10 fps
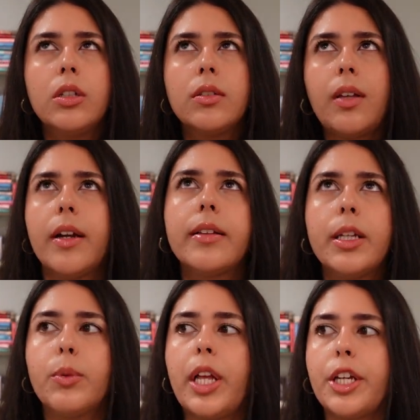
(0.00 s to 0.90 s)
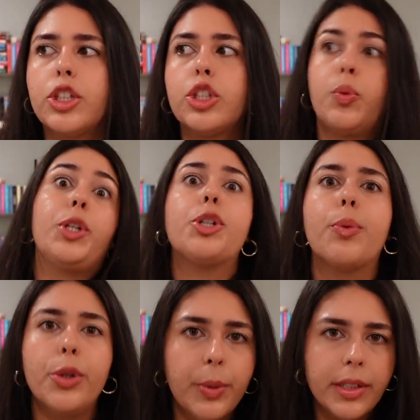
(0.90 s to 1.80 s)
suddenly will like
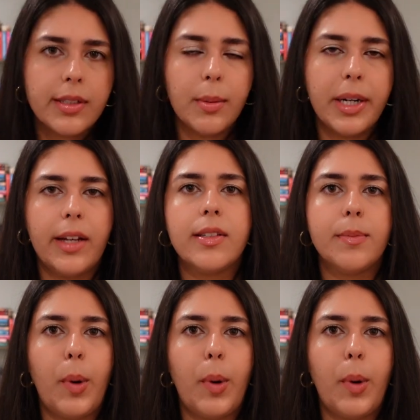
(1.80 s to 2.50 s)
switcheroo into somebody else's